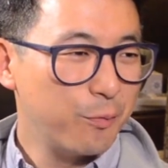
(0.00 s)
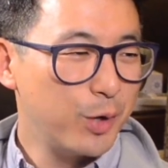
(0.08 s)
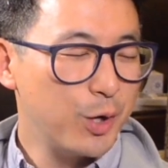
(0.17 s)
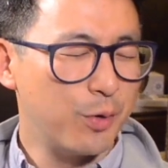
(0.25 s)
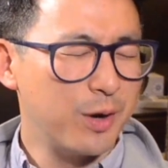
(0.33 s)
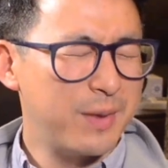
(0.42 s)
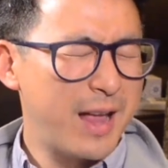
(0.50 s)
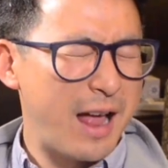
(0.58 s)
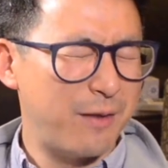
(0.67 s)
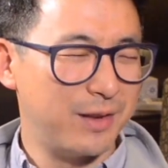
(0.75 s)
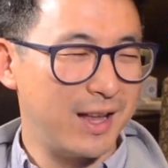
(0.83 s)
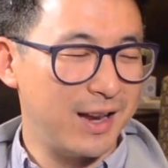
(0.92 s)
we don't want to be
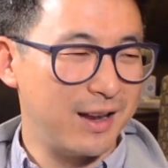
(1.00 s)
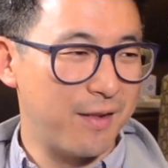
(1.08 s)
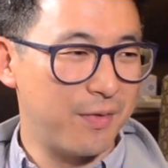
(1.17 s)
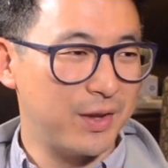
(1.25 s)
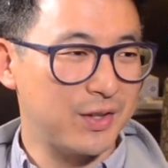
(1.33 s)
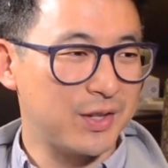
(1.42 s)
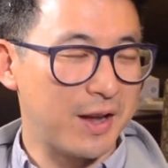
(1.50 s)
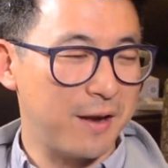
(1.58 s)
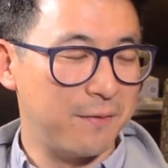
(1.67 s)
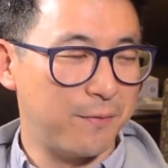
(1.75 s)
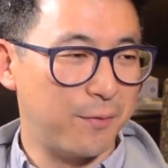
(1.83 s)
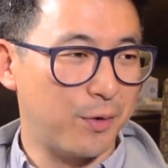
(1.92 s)
advocating on this
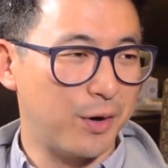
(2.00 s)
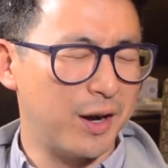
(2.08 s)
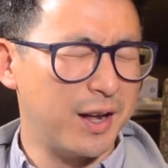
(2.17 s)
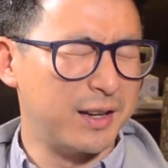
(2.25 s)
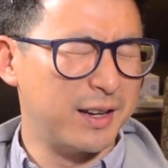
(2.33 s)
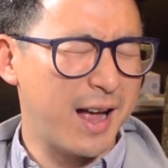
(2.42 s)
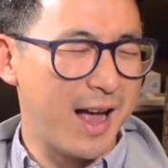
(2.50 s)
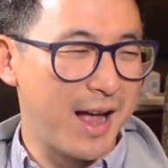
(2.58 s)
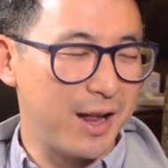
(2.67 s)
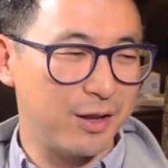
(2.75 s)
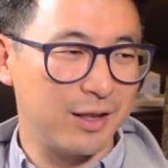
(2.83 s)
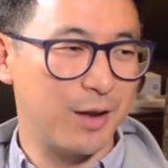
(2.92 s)
side for a
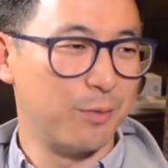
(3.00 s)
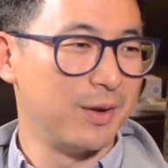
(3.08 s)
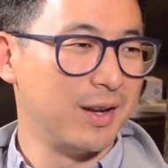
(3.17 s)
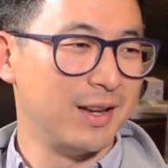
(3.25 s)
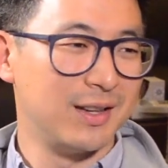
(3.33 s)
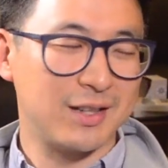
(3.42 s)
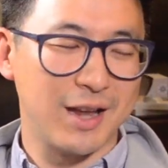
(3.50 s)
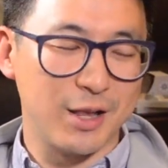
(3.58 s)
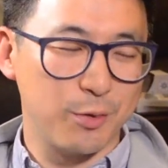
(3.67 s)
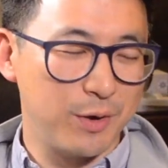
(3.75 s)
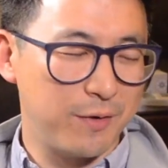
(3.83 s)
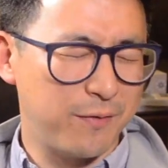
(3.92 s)
God that we say
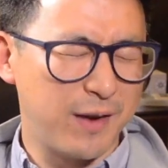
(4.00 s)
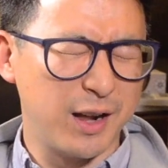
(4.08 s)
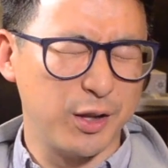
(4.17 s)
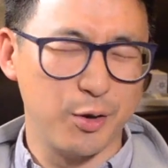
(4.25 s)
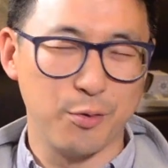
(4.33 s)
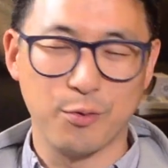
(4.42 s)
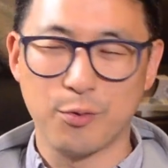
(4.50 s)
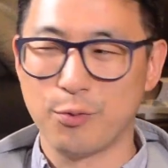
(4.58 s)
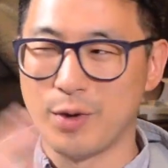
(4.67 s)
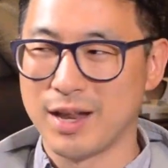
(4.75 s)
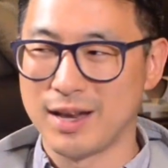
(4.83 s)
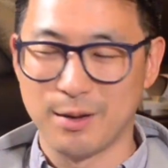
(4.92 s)
that we follow
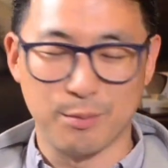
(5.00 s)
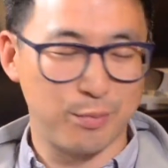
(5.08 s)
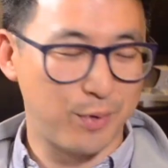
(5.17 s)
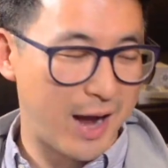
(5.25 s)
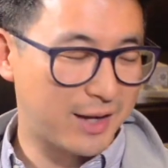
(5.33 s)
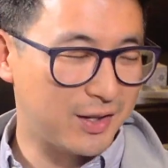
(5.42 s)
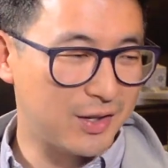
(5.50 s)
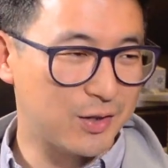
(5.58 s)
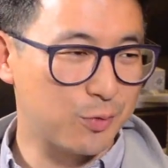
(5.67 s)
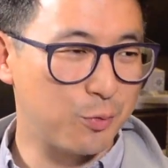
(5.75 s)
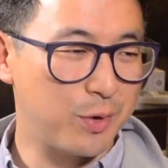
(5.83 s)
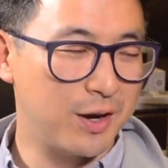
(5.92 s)
when in
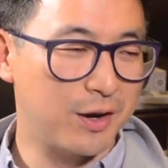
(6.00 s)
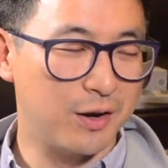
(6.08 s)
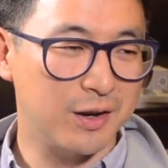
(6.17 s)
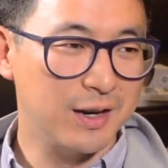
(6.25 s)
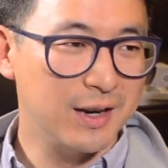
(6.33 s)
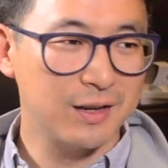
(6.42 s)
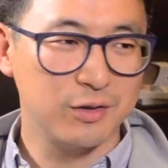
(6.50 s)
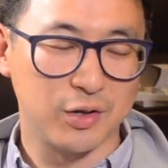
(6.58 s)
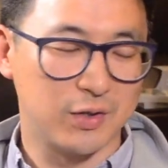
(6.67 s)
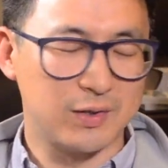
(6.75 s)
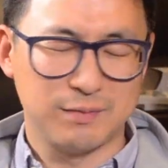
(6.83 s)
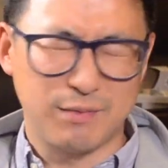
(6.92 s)
practice we are
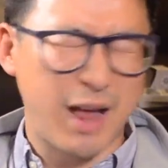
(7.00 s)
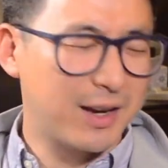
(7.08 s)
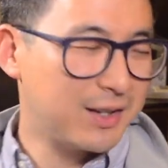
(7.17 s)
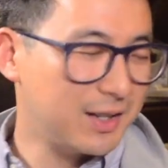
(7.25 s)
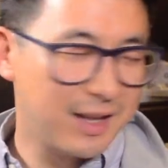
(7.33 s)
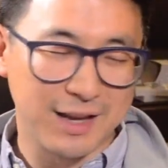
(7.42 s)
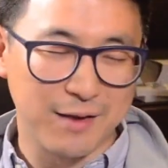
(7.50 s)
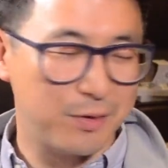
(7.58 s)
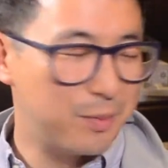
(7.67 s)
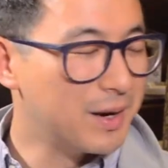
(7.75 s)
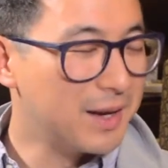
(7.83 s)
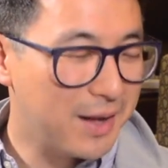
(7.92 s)
just acting like
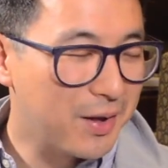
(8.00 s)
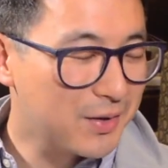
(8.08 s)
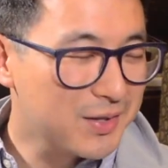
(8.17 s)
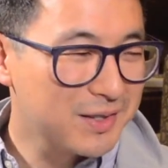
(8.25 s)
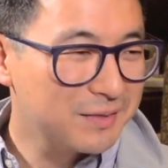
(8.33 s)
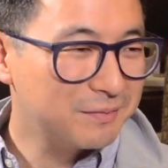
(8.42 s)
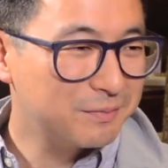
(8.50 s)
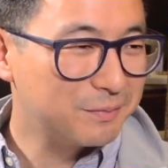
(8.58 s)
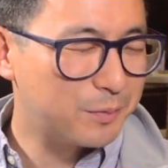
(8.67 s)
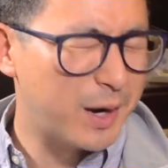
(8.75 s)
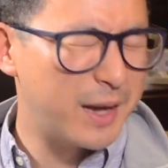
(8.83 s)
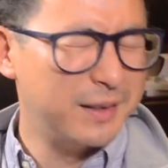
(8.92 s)
everybody else.
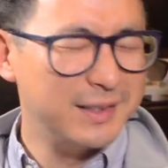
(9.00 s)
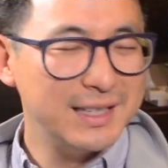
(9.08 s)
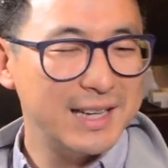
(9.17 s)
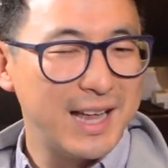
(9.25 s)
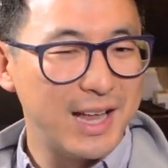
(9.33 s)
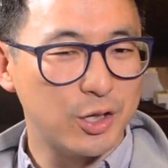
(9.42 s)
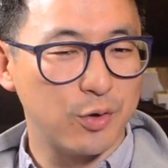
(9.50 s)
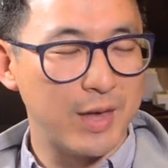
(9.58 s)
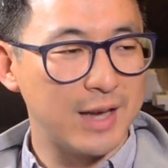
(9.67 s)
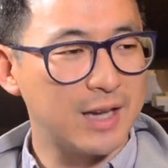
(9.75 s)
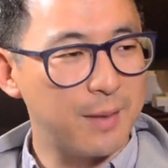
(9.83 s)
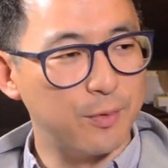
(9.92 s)
Right. And so
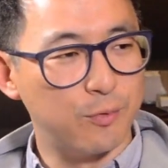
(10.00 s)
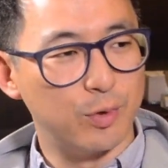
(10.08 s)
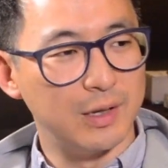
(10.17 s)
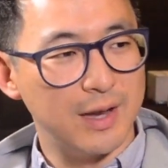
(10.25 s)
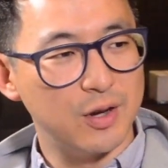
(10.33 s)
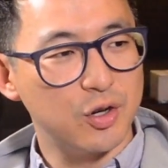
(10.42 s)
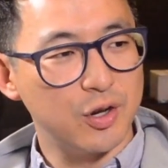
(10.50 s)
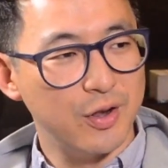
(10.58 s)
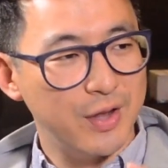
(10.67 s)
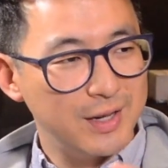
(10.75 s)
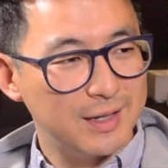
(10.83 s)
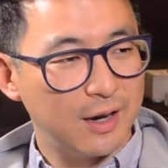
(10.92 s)
that type of
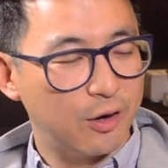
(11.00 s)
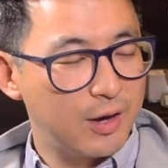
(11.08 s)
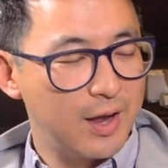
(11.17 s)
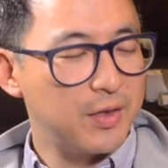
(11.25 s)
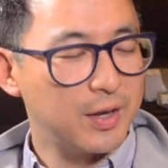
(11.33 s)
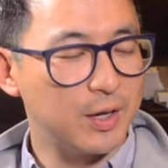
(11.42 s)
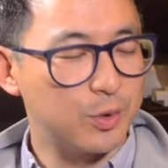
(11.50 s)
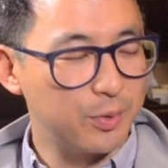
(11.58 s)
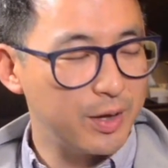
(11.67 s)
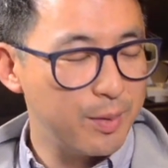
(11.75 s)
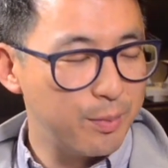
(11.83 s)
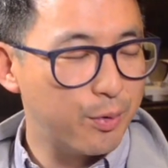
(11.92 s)
relational integrity I think is
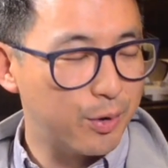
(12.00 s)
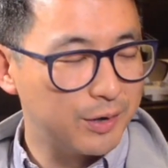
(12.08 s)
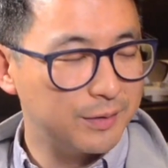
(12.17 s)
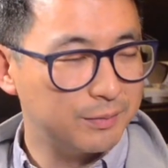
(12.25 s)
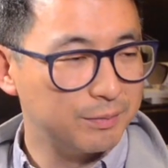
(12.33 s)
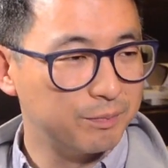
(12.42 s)
really important.